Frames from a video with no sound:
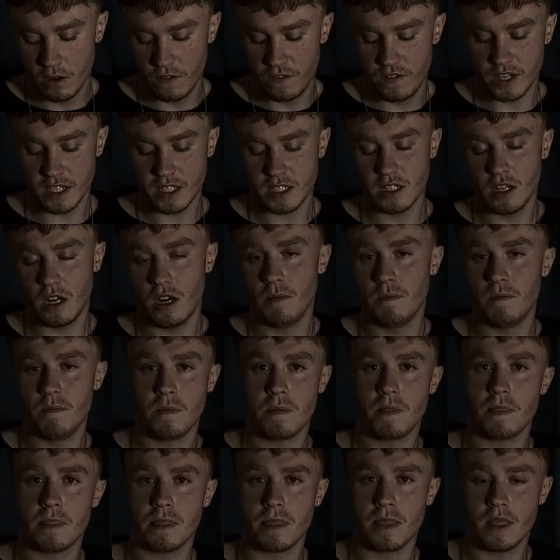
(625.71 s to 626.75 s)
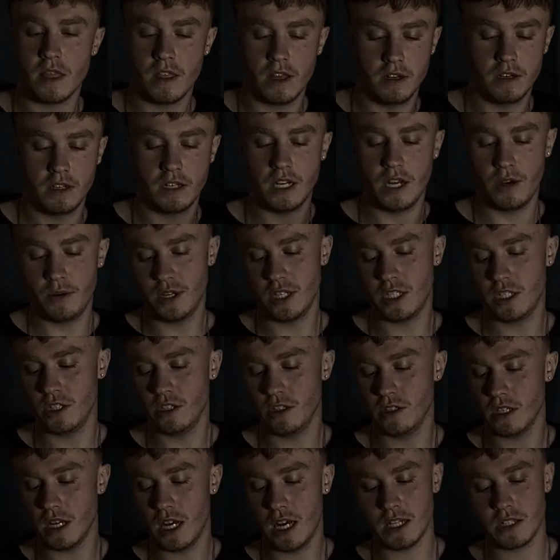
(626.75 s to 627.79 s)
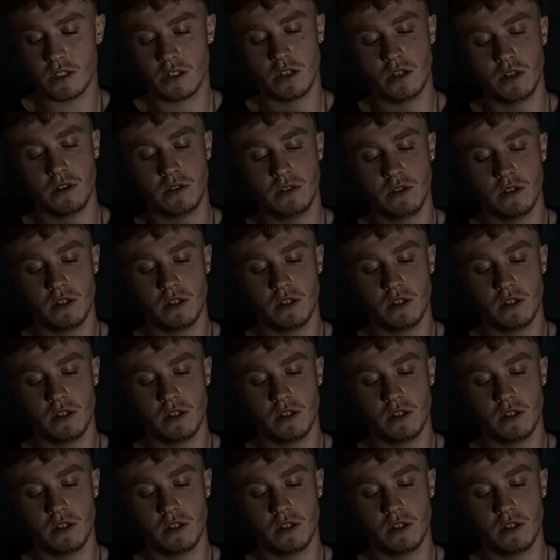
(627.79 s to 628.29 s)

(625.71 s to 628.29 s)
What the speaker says: fixed on, no issues at all.